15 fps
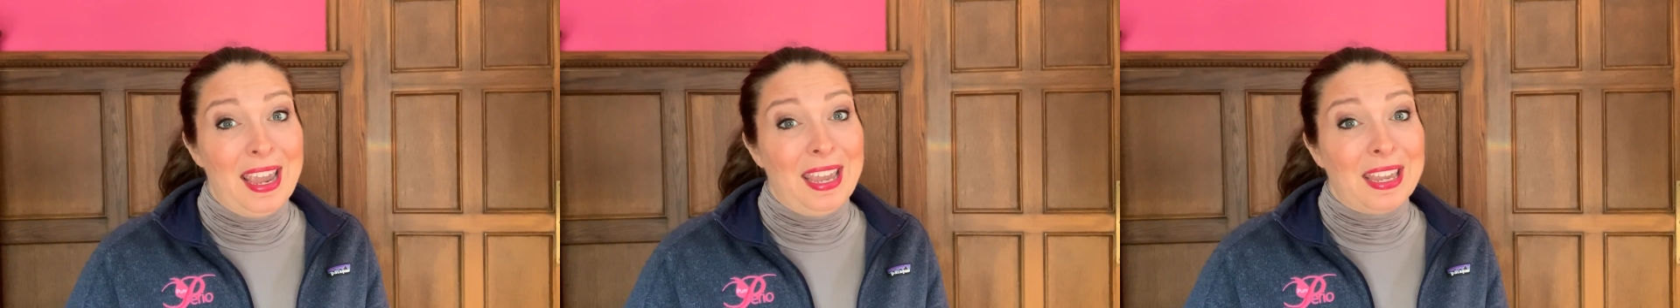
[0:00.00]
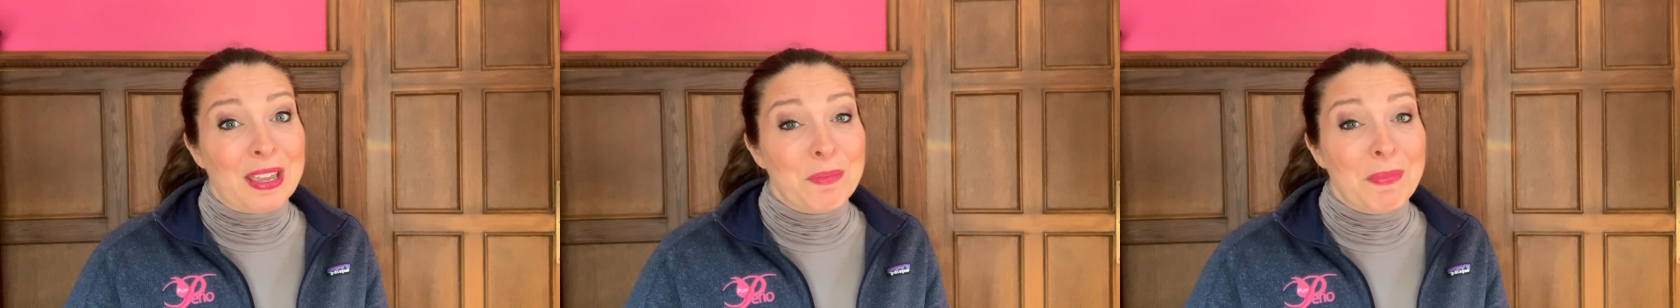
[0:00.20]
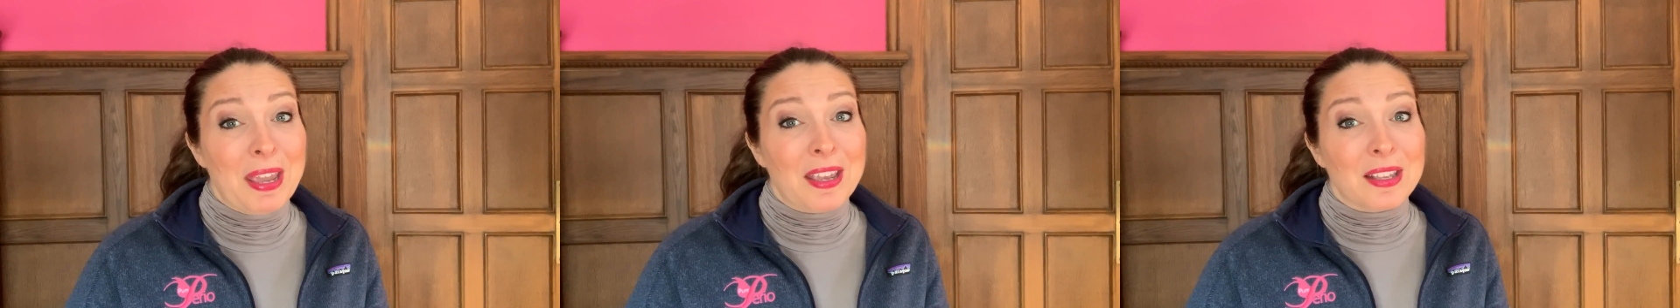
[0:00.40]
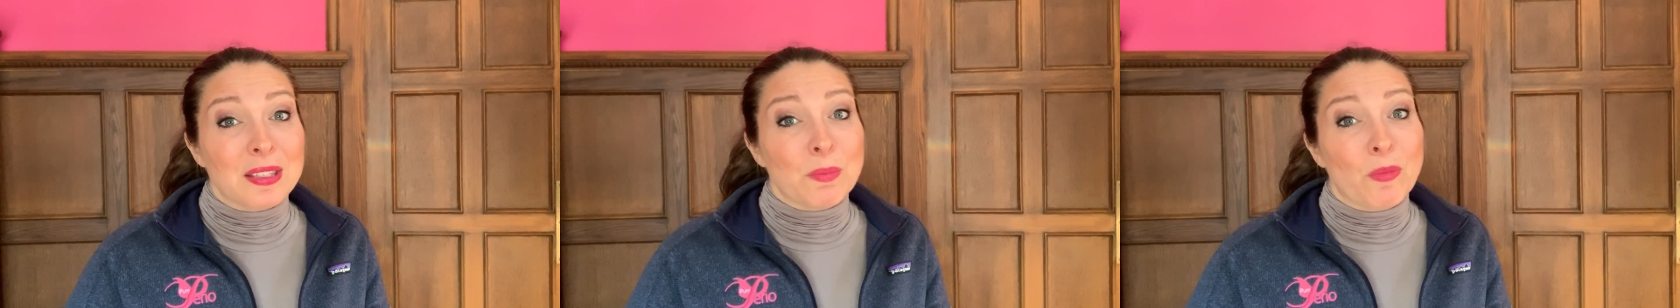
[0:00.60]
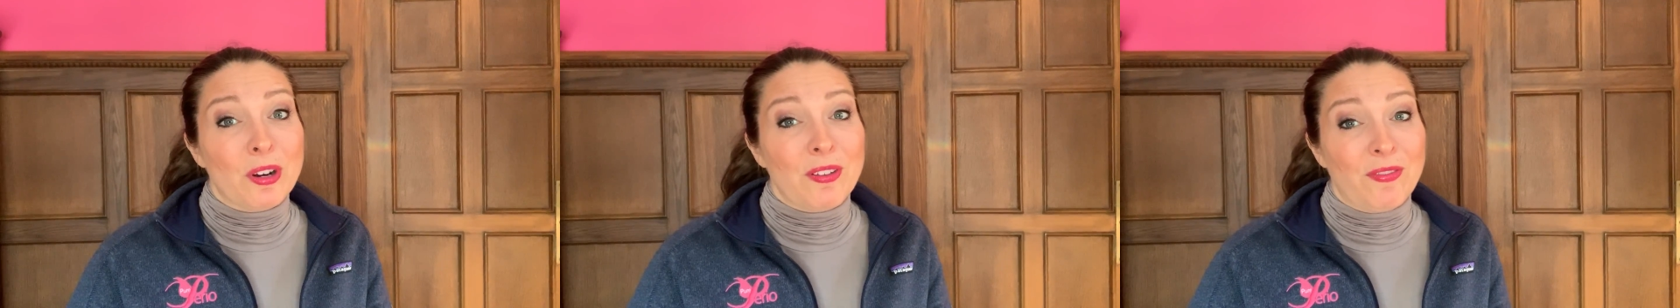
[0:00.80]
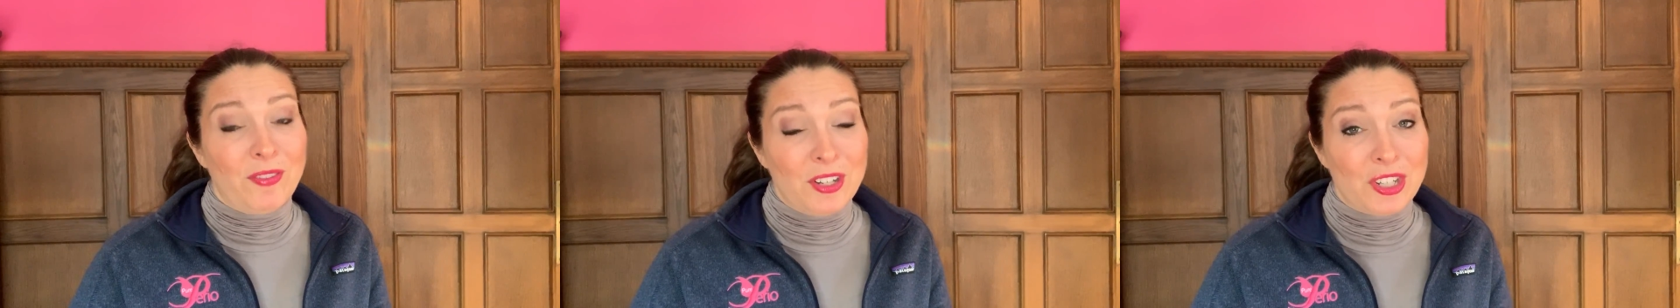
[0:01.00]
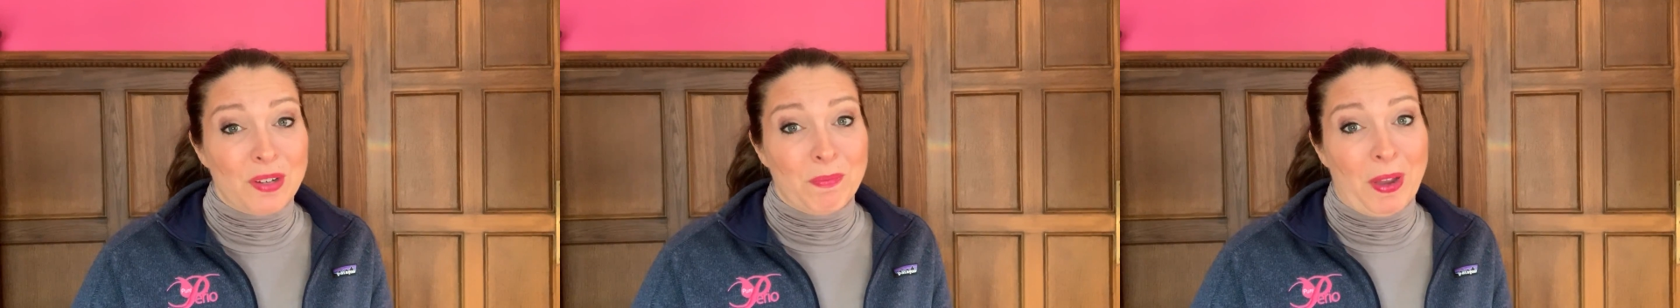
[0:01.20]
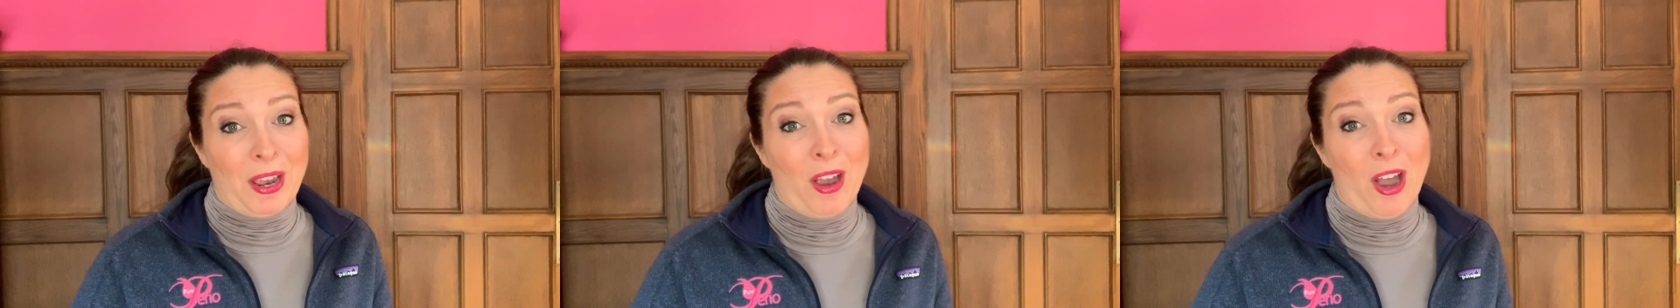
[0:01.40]
It can make us more
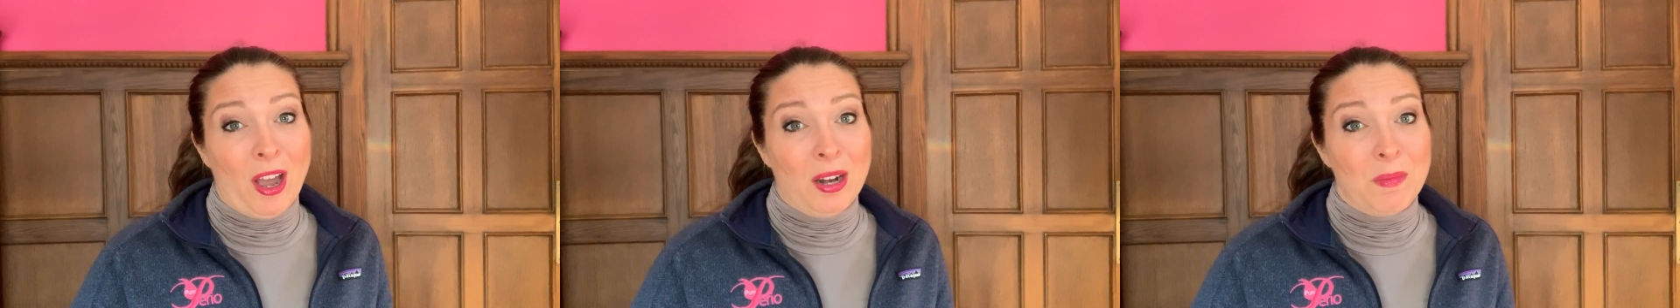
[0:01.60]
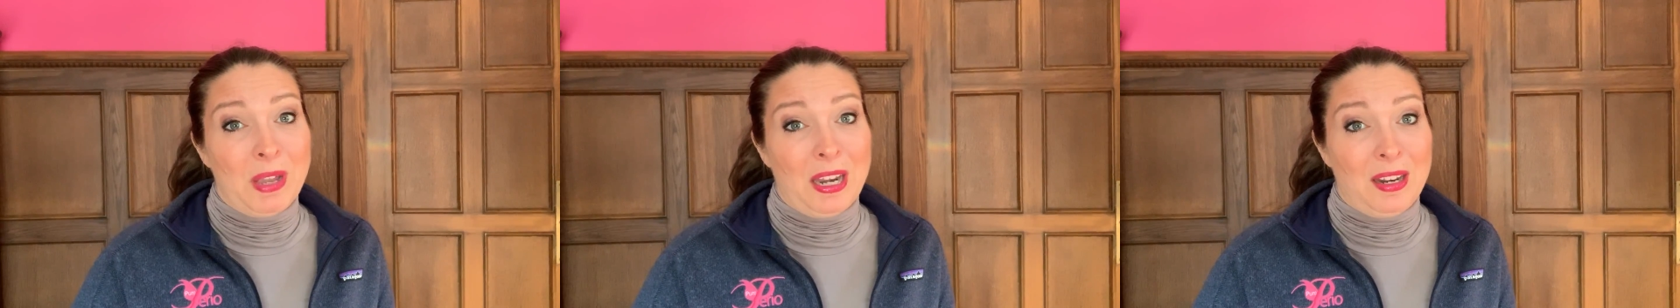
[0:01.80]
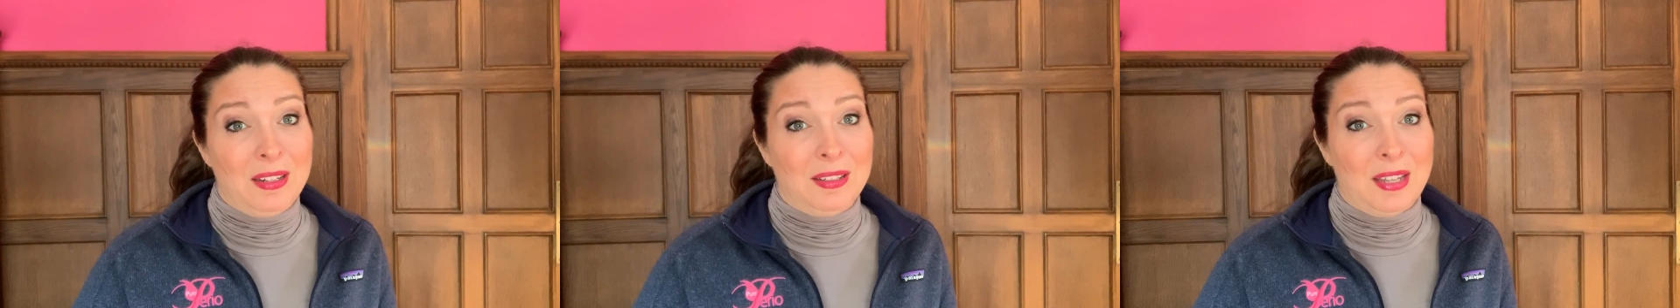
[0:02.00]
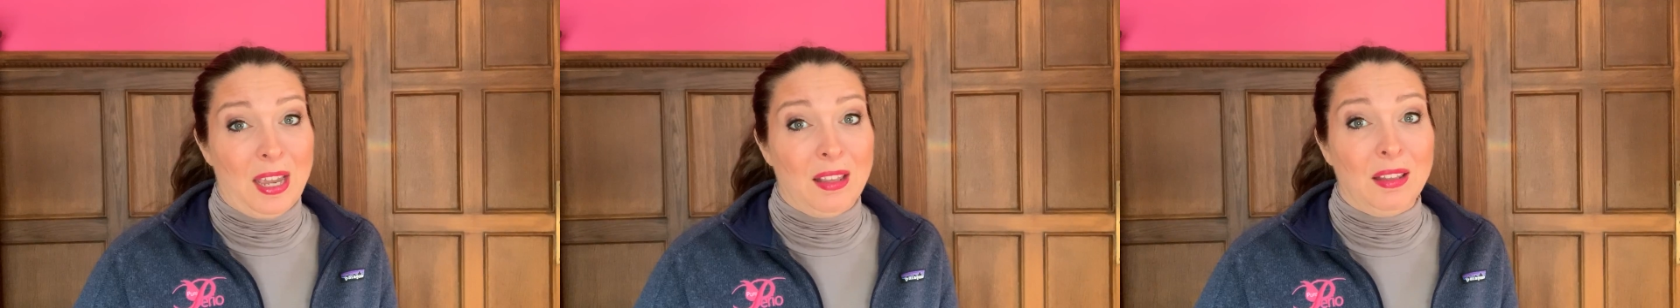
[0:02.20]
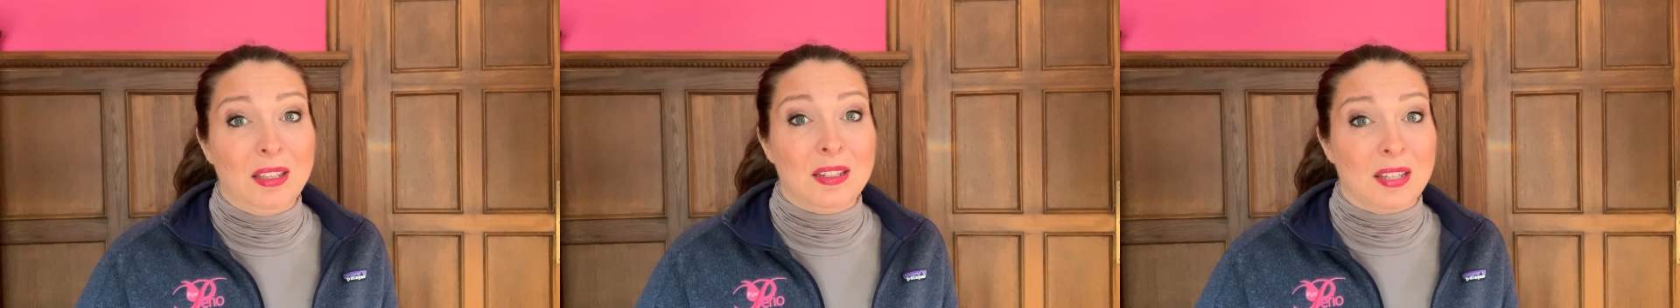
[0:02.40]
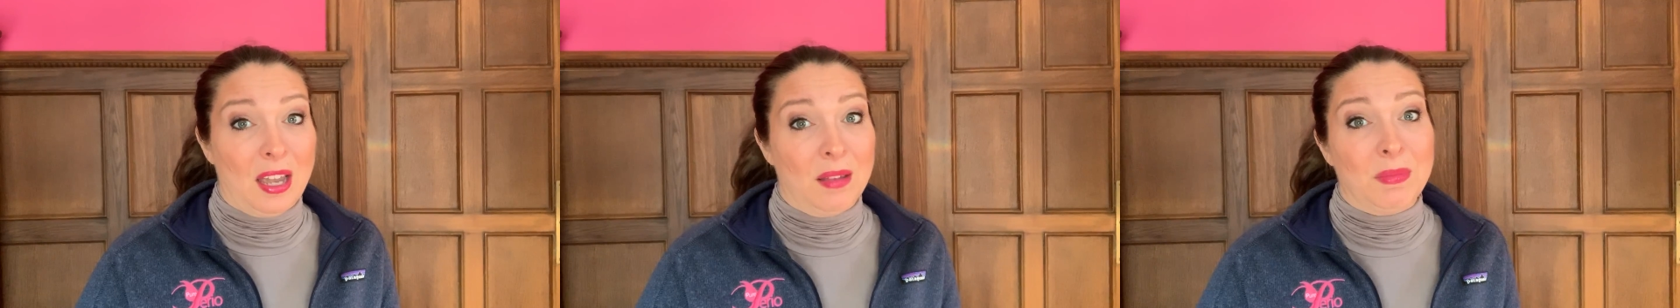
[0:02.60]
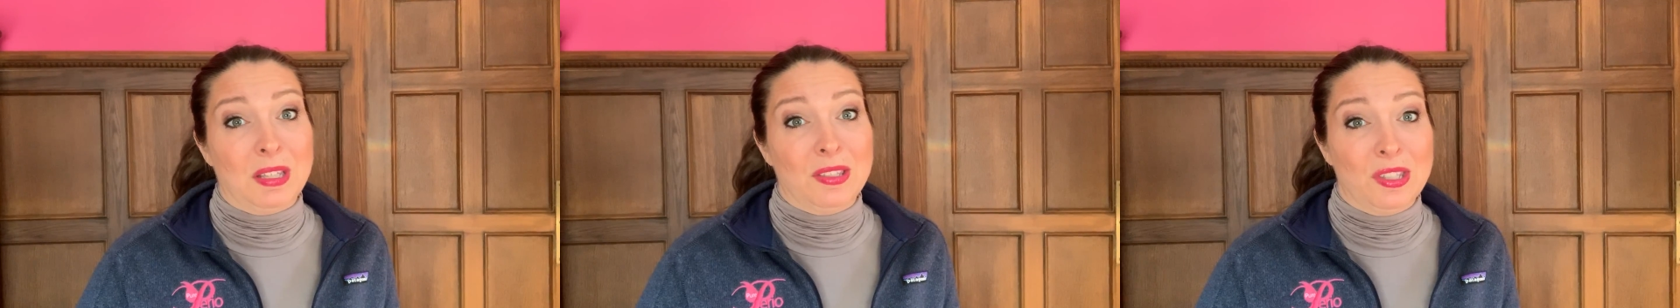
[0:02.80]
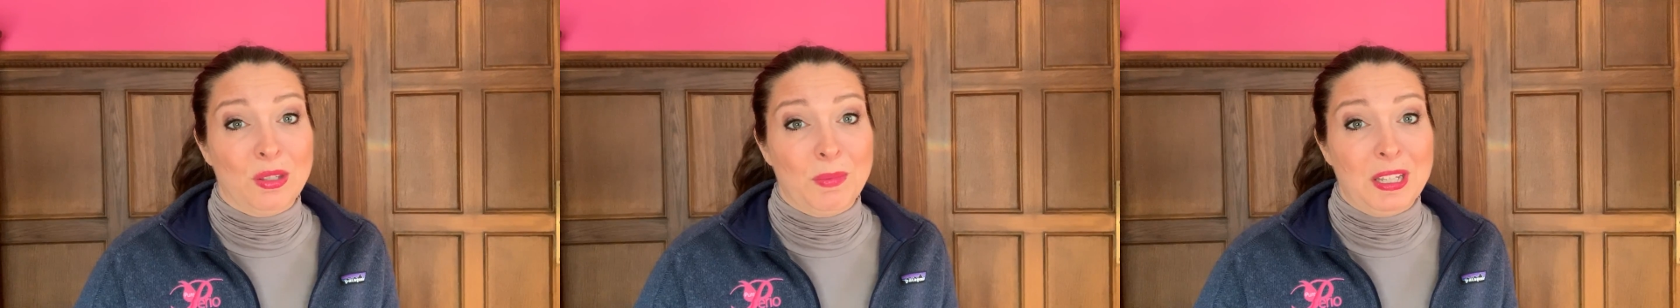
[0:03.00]
efficient by automating daily
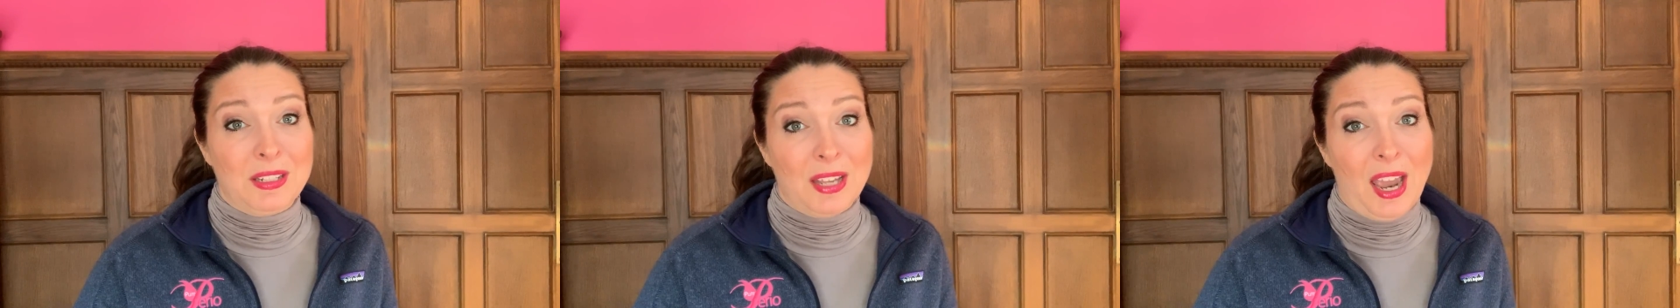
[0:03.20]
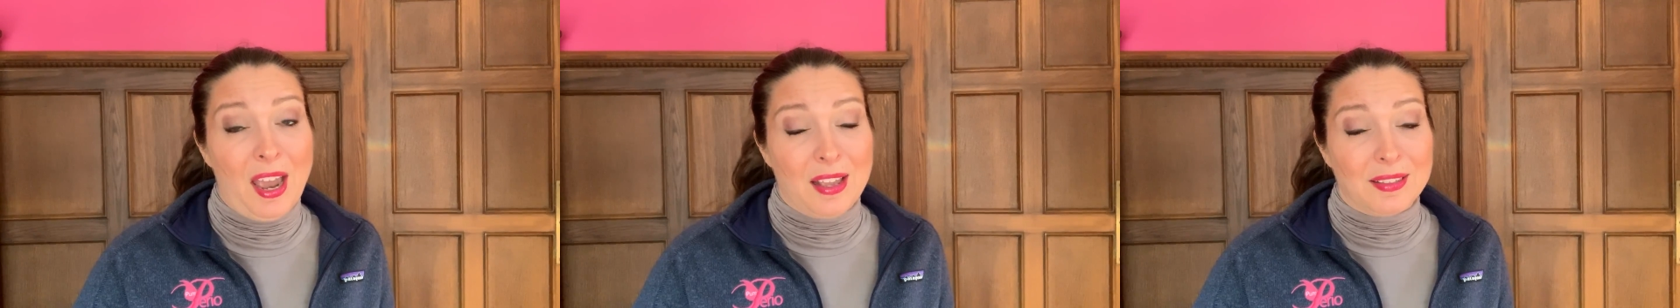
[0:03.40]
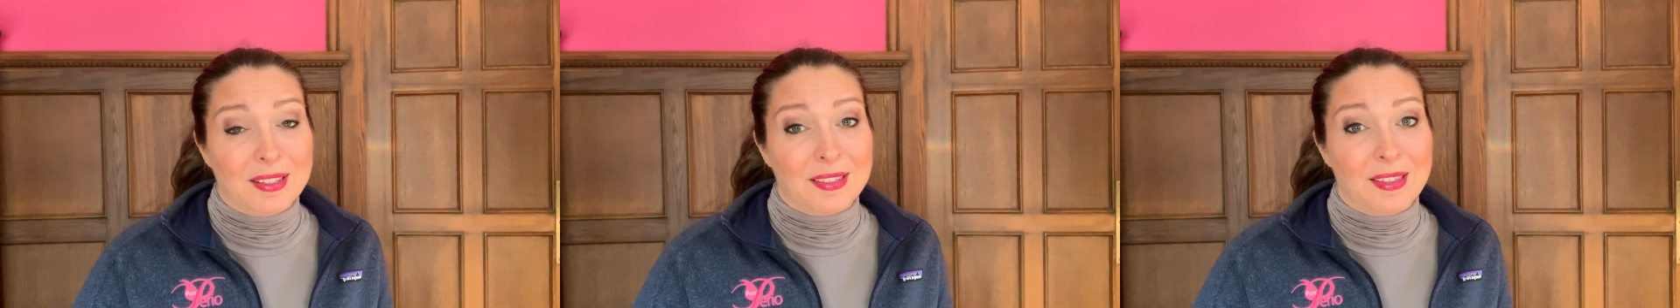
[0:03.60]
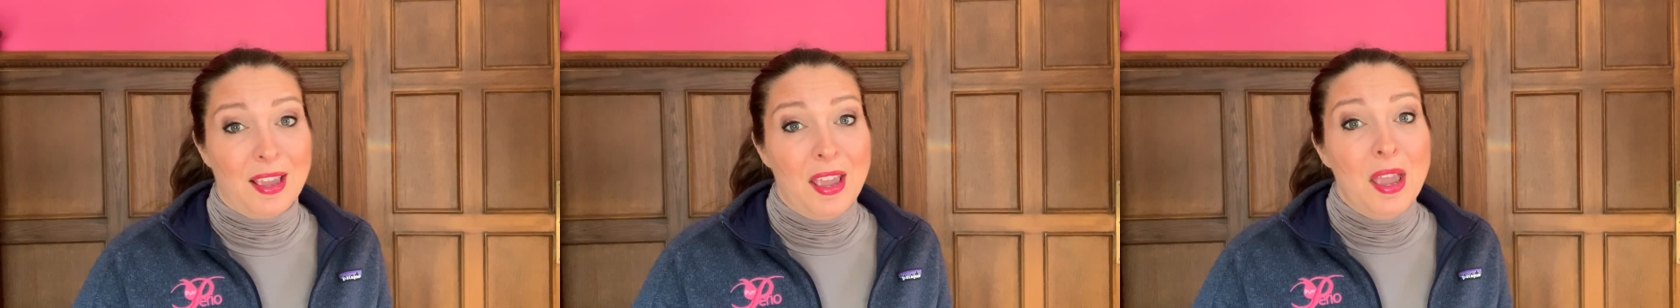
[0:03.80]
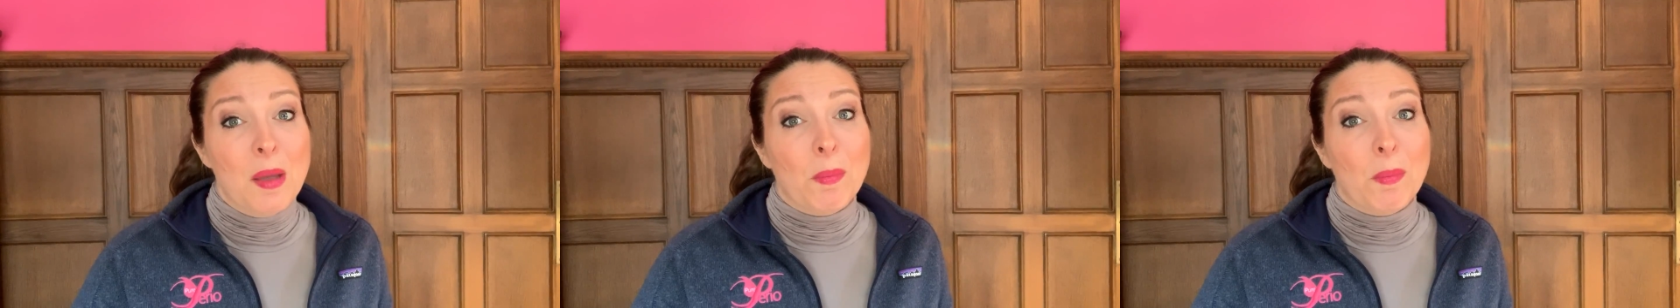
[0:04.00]
time-consuming tasks.